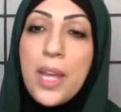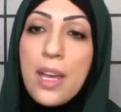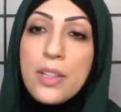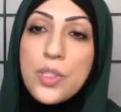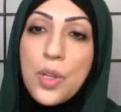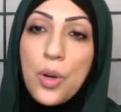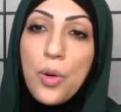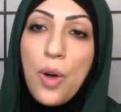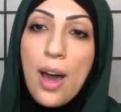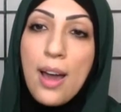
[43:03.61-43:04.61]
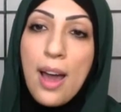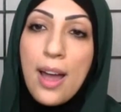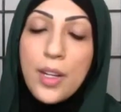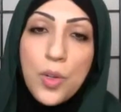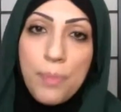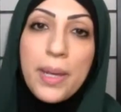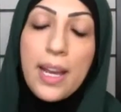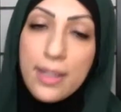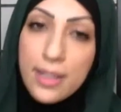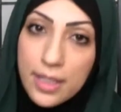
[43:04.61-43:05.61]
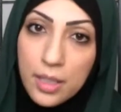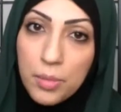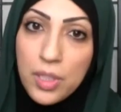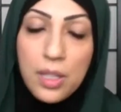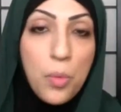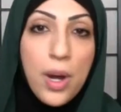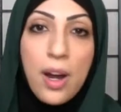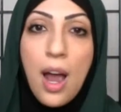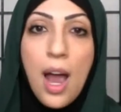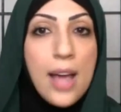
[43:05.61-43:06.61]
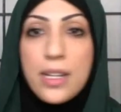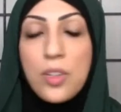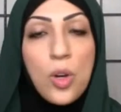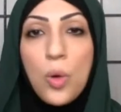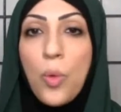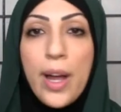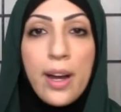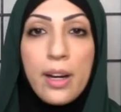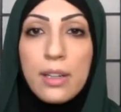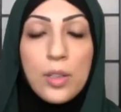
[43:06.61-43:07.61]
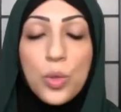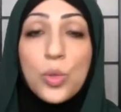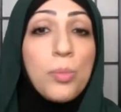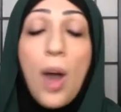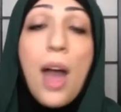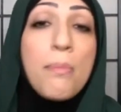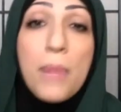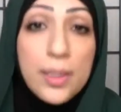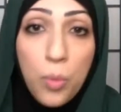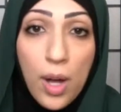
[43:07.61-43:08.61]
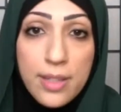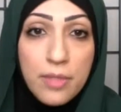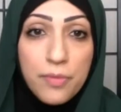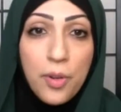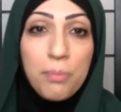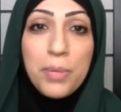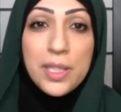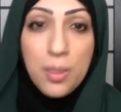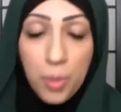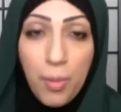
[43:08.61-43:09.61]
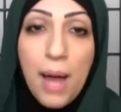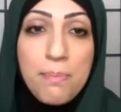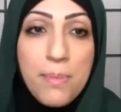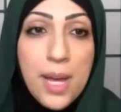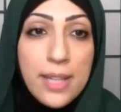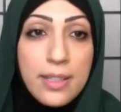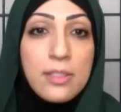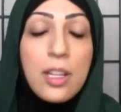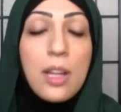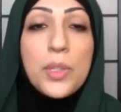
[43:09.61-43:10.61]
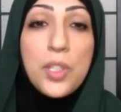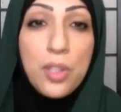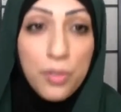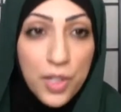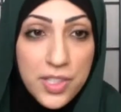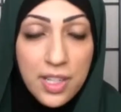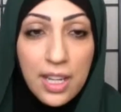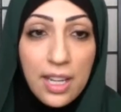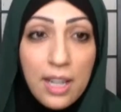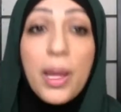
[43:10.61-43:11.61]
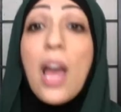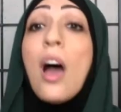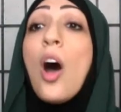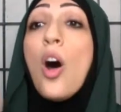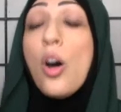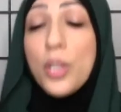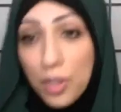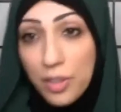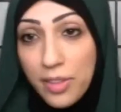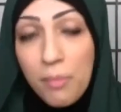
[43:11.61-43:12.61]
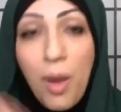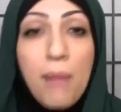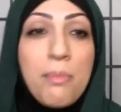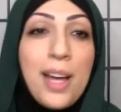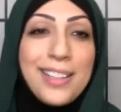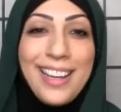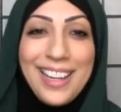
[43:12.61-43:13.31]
So I grew up again in a community where I didn't know who Muhammad was from Beit Abu Muhammad until I went to university, and I'm like, oh, you're that Muhammad.